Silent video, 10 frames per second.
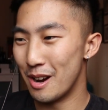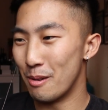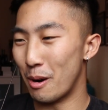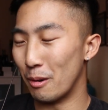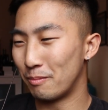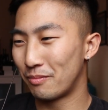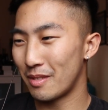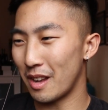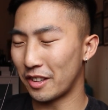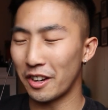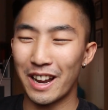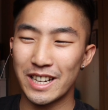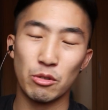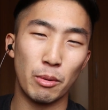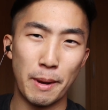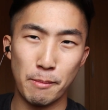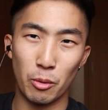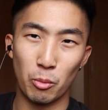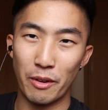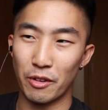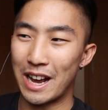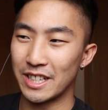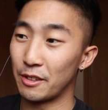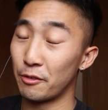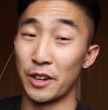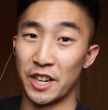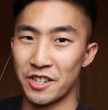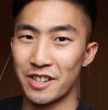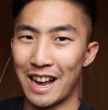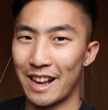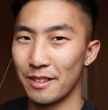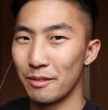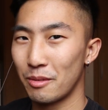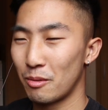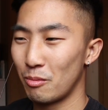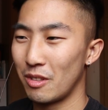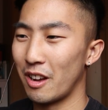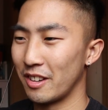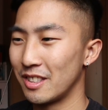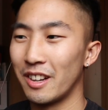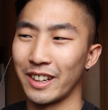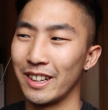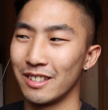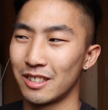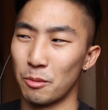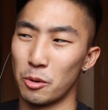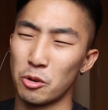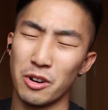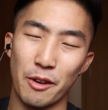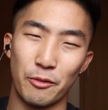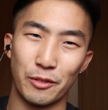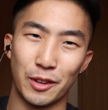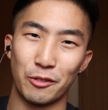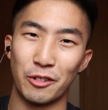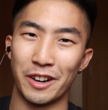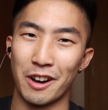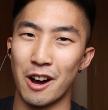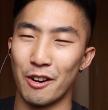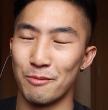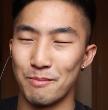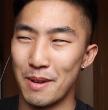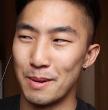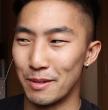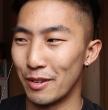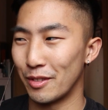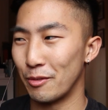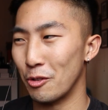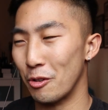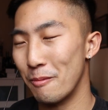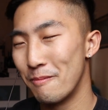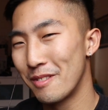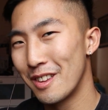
Well, I don't actually remember whether I actually finished that last nugget, so we'll call it 53 and a half, maybe 54.